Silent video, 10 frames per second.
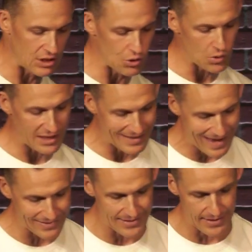you
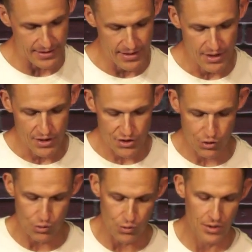connected
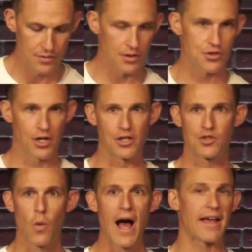to the church.
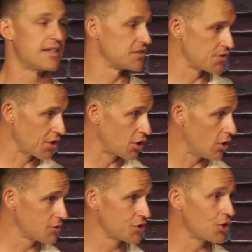Why? Because there's a
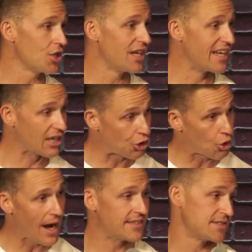culture in
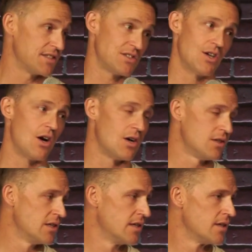crisis, y'all.
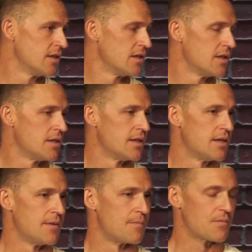
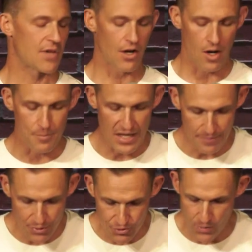There are
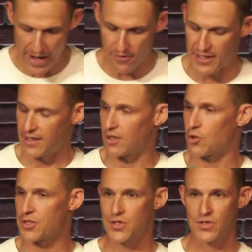people drowning, and
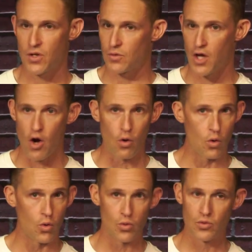Christians hold the
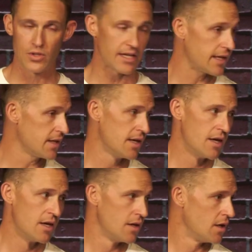only
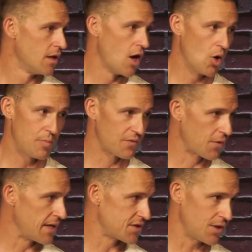hope of
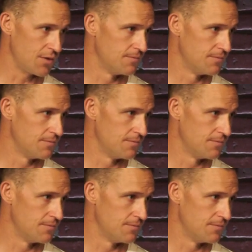rescue.